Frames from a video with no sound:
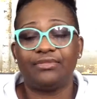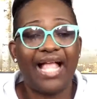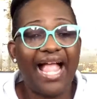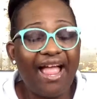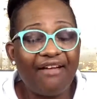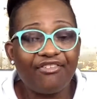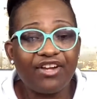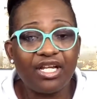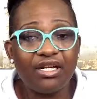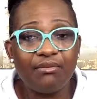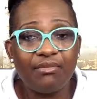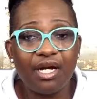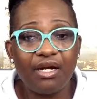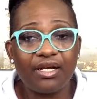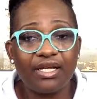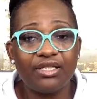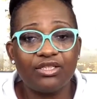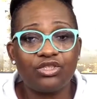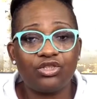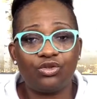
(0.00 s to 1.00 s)
African
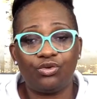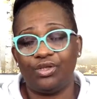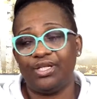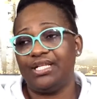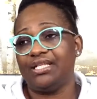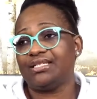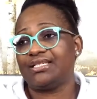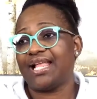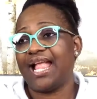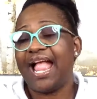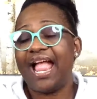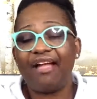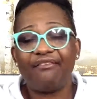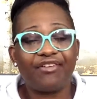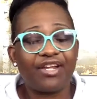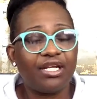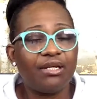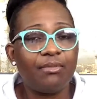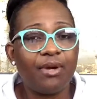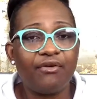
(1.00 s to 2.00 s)
American students,
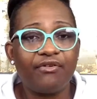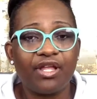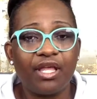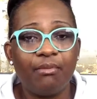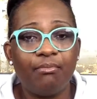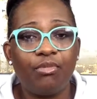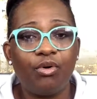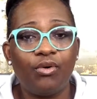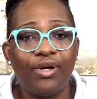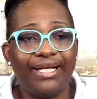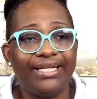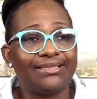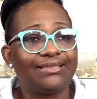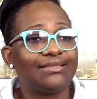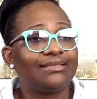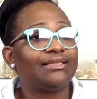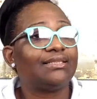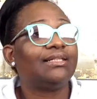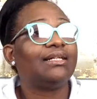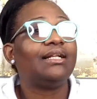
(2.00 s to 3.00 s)
African American
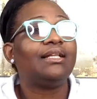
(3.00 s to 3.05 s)
boys,